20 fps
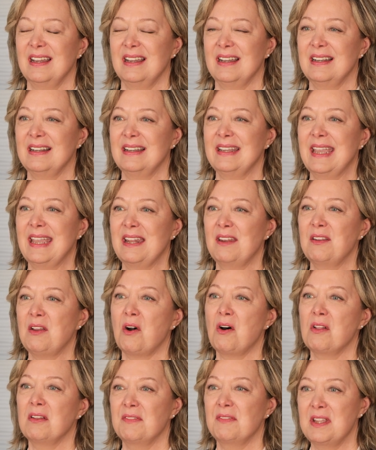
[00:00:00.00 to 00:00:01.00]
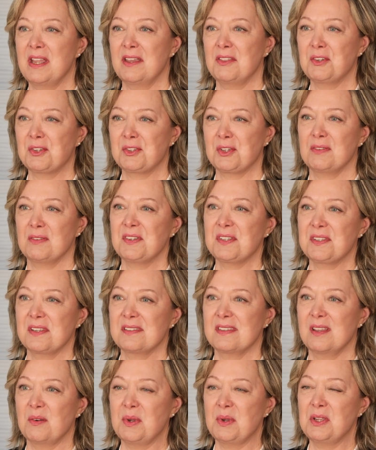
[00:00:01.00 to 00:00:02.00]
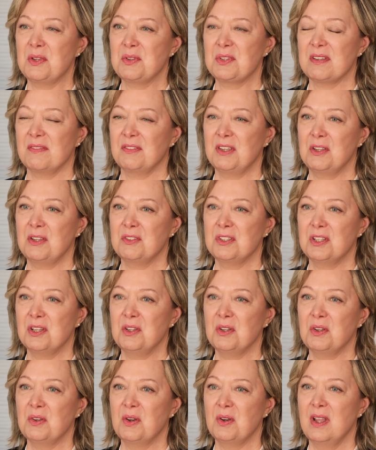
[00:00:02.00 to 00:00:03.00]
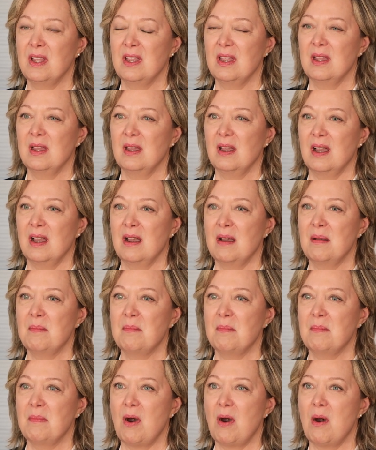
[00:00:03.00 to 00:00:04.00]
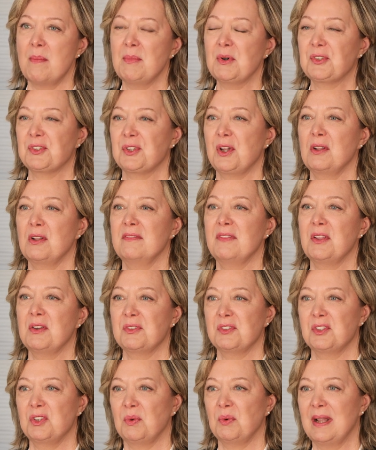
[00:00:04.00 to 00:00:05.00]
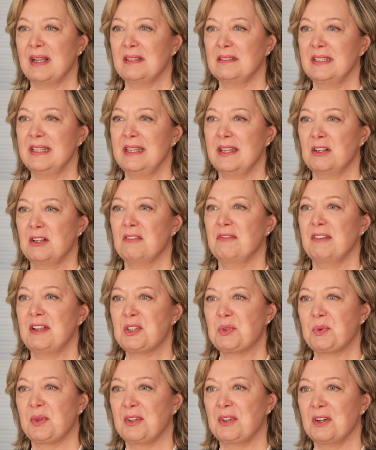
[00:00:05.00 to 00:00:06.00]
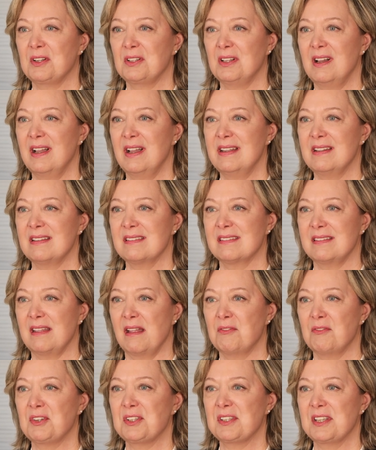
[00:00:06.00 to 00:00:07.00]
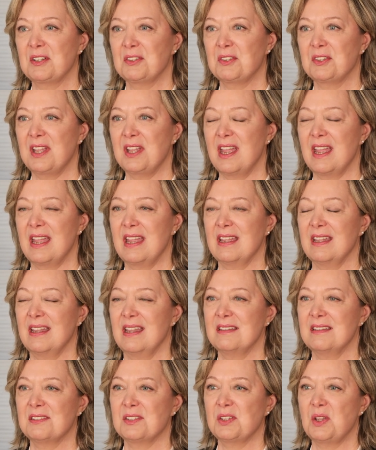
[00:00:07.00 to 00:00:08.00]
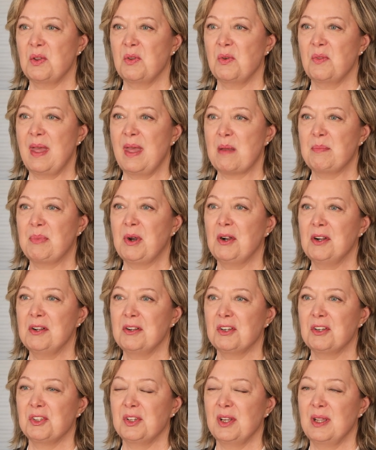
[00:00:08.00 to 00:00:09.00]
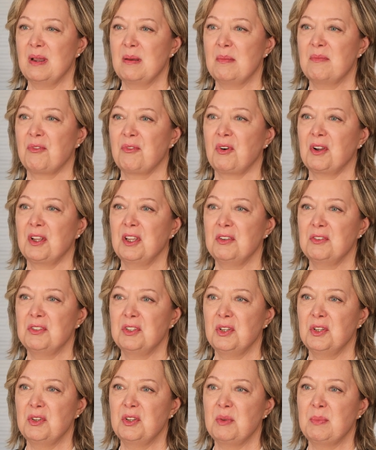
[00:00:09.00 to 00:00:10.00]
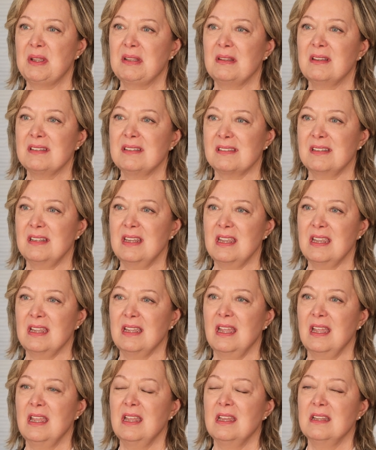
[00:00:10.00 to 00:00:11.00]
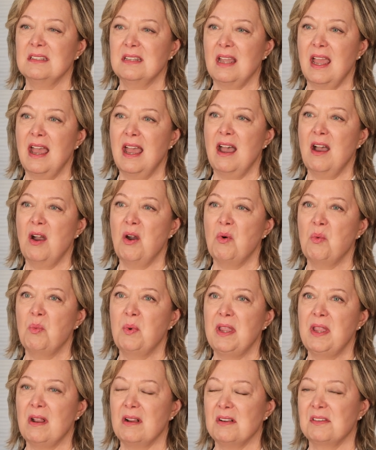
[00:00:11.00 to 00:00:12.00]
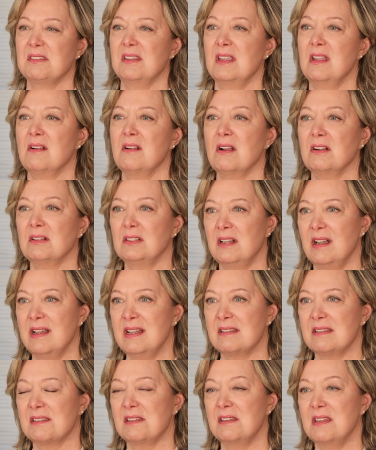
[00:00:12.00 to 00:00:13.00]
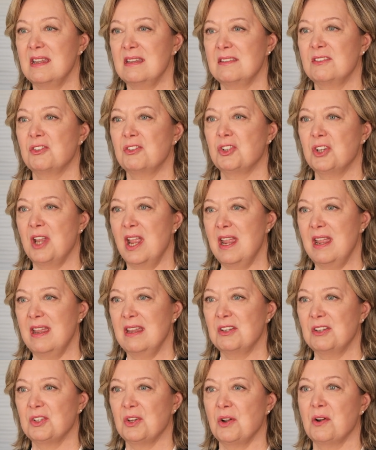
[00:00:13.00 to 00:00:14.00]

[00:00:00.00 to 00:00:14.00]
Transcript: uh, and all of the other services that we use of Q2, um, almost all of those directly interface with our clients every single day. And so that partnership for Q2 to be listening to how we are seeing our clients' needs change